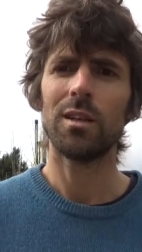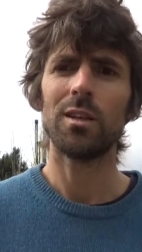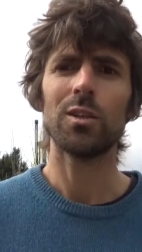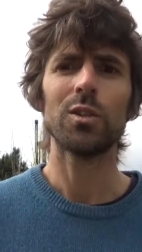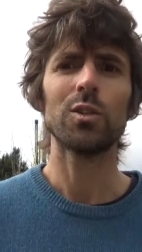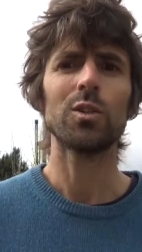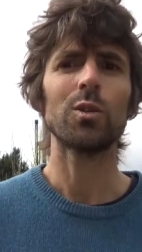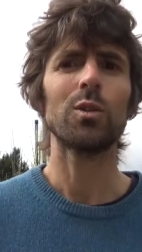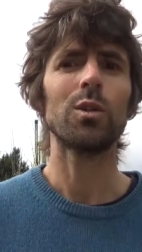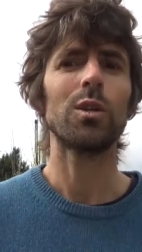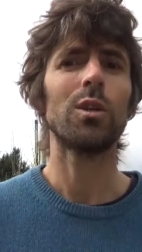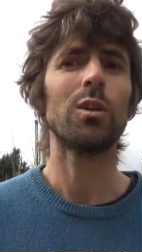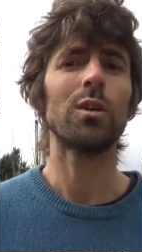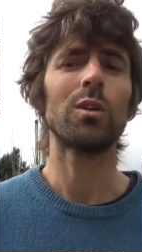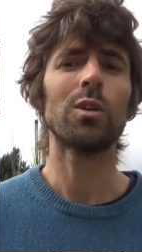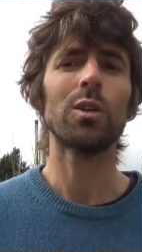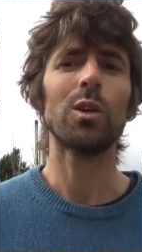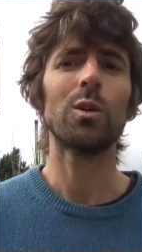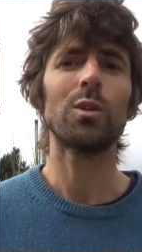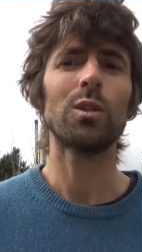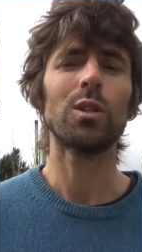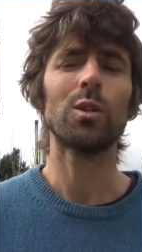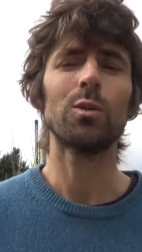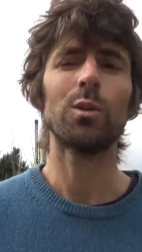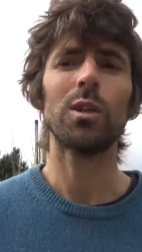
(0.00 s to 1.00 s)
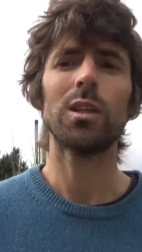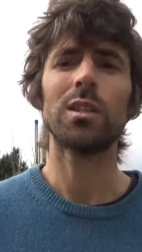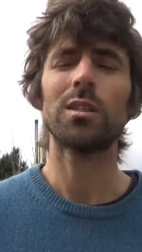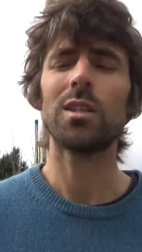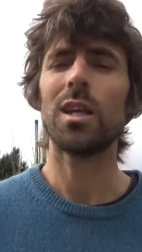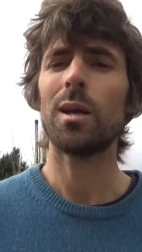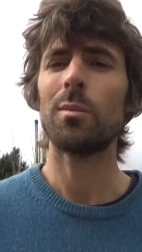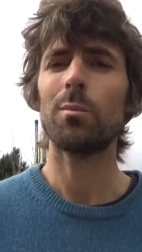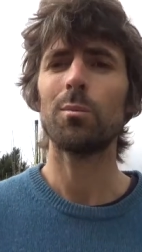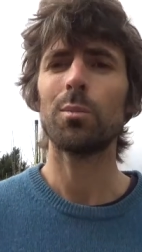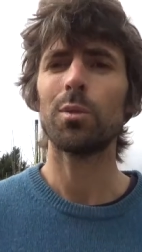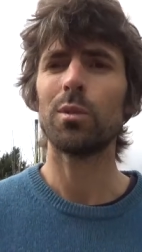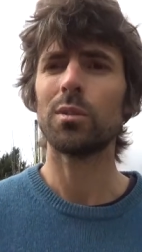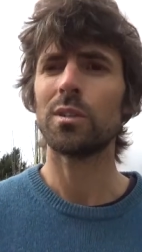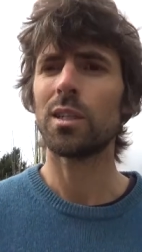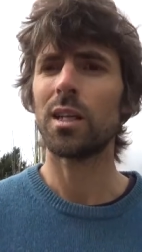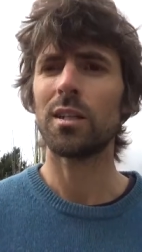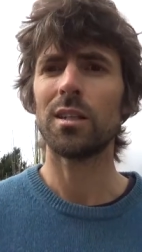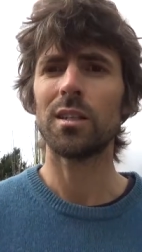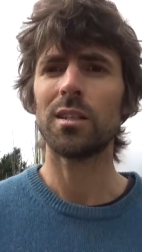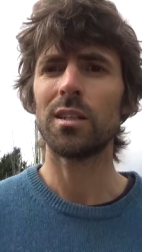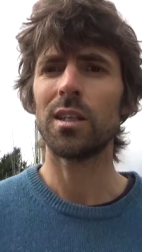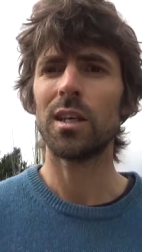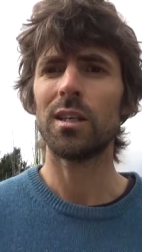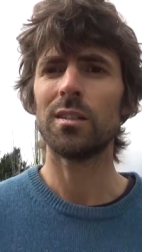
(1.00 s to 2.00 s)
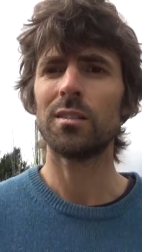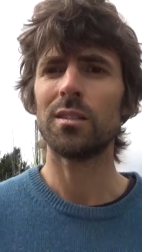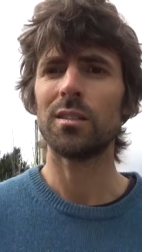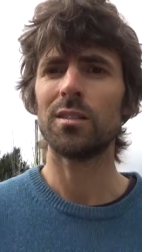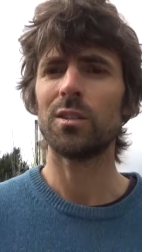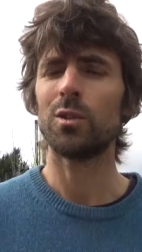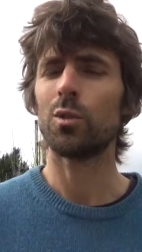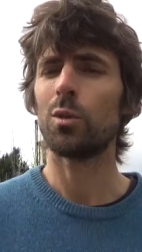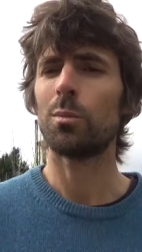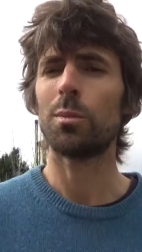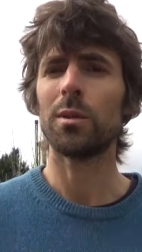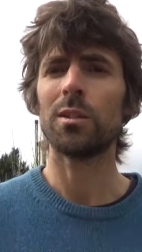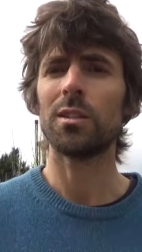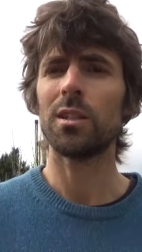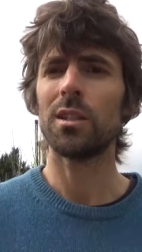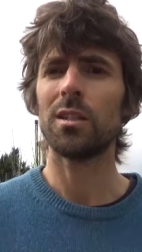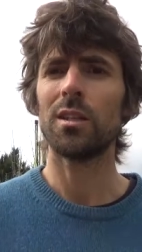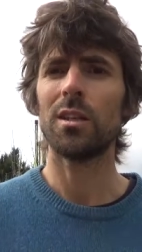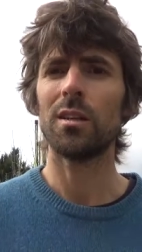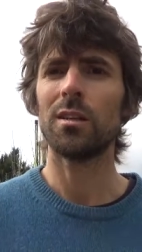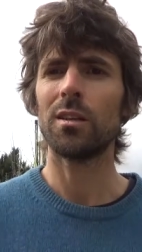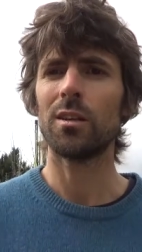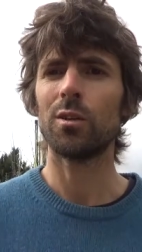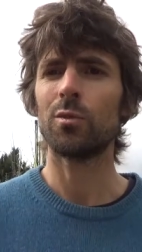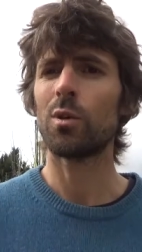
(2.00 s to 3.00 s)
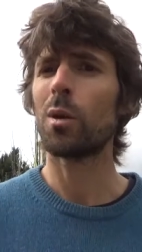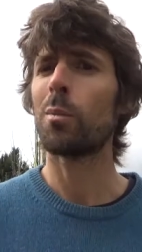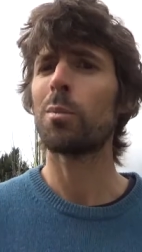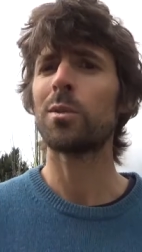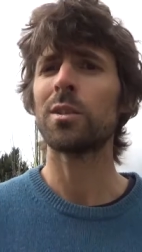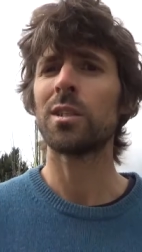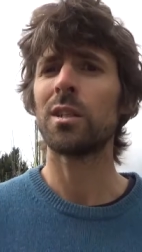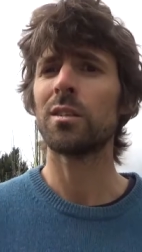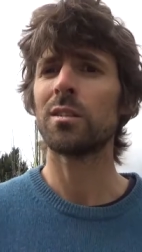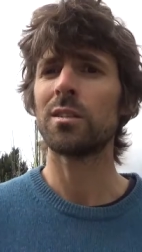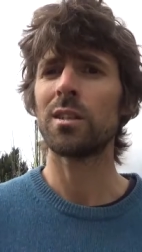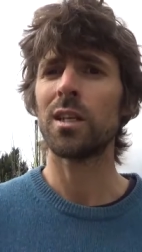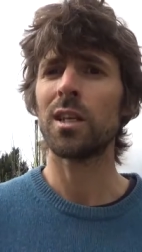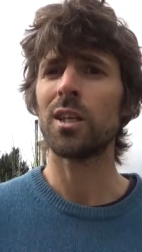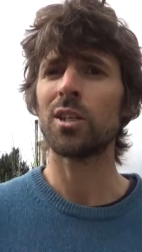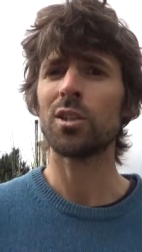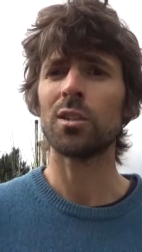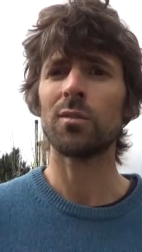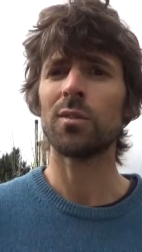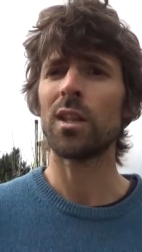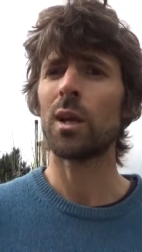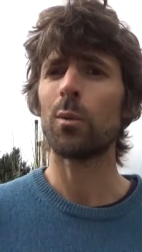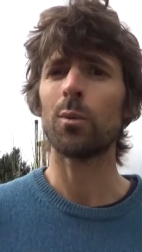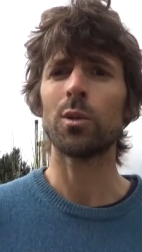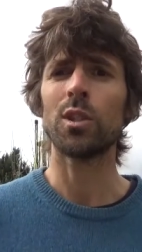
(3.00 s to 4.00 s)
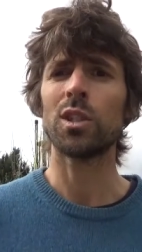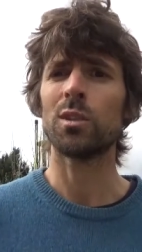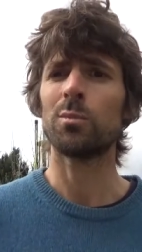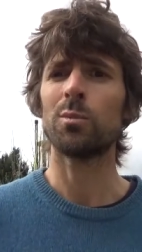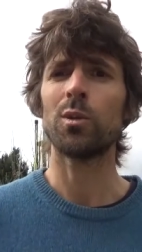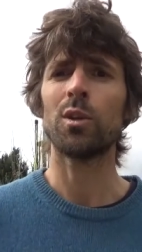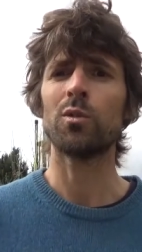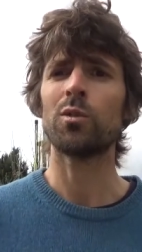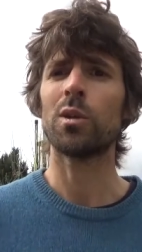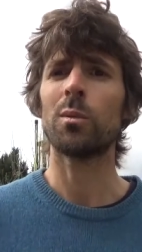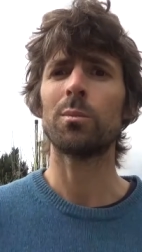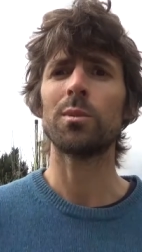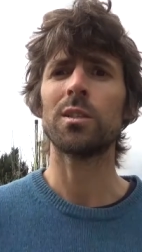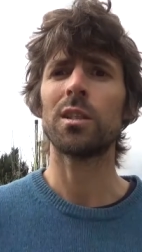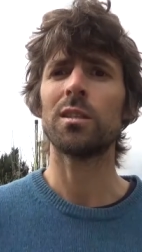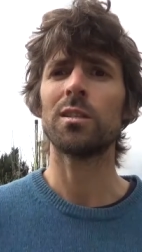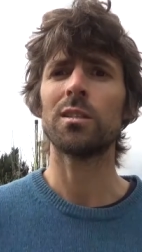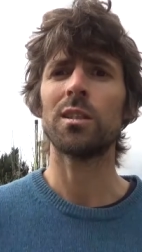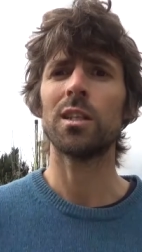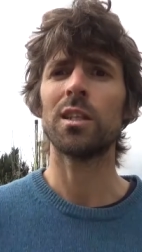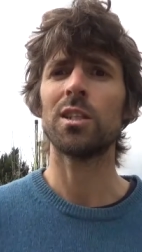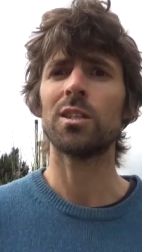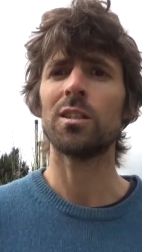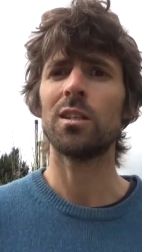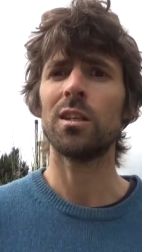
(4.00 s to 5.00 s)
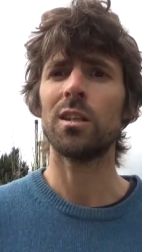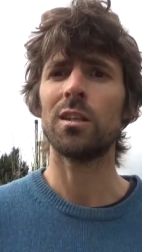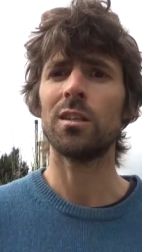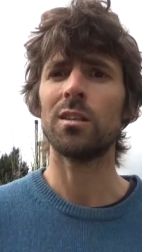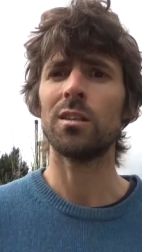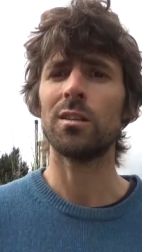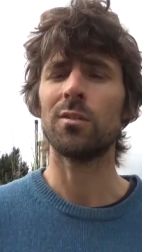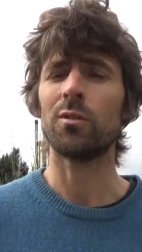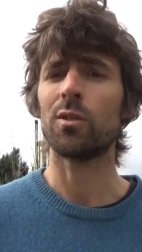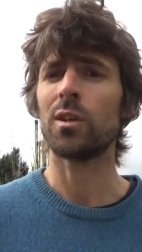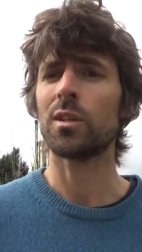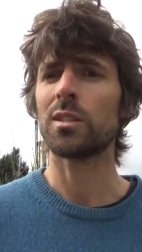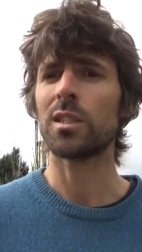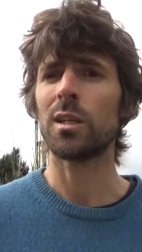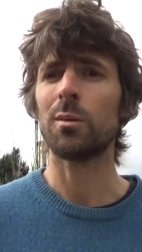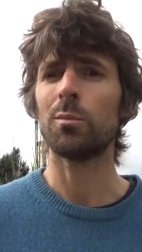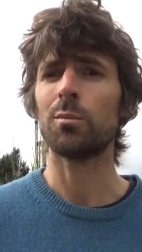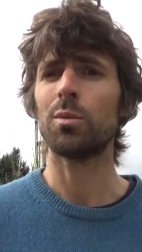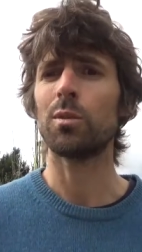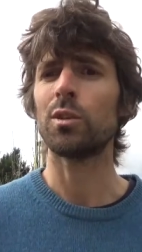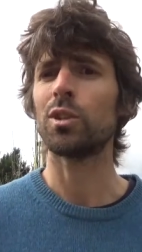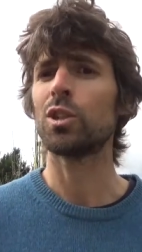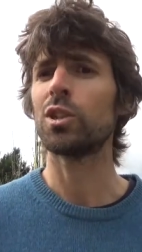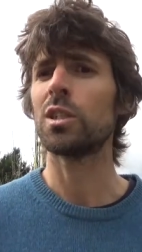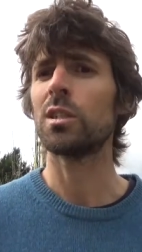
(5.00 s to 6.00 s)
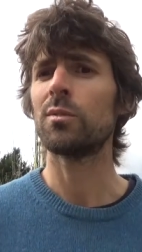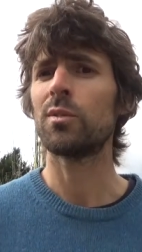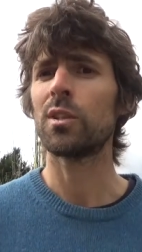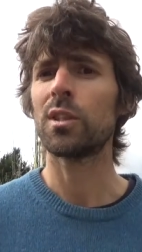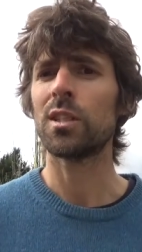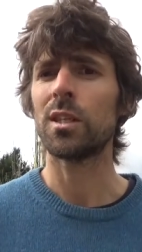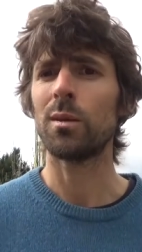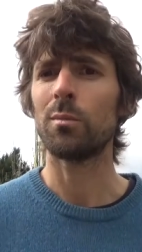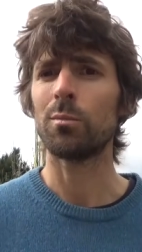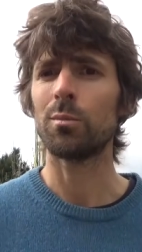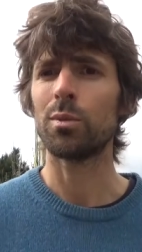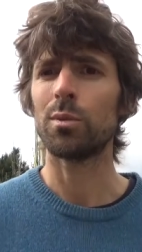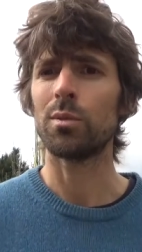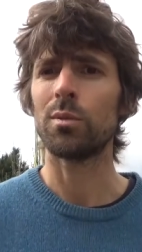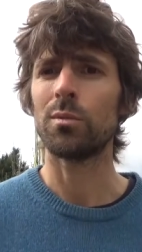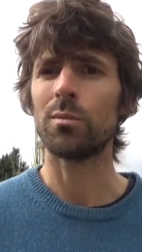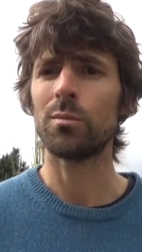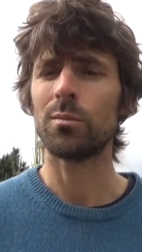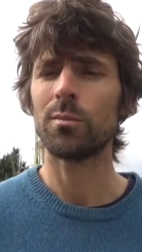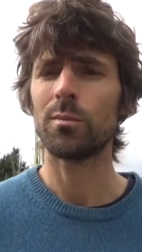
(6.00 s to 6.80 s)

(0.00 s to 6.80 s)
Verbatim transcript: So you can go to a temple dedicated to a particular representation of that which is beyond representation in India, for example, a Shiva temple